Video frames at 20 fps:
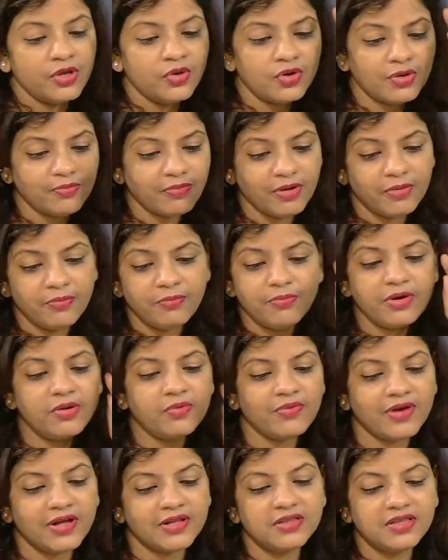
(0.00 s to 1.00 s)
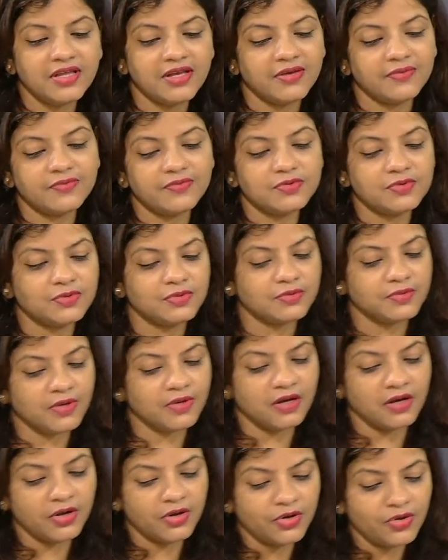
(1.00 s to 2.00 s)
remember one thing.
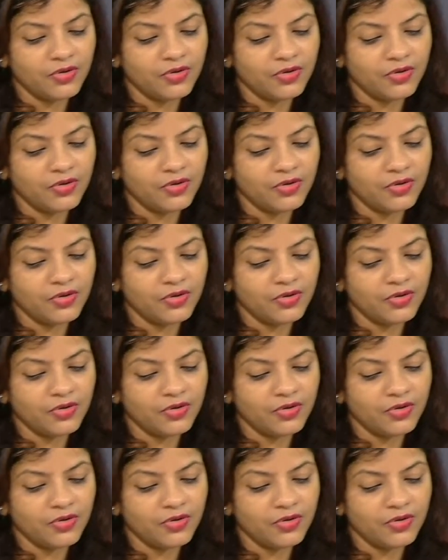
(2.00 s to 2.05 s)
The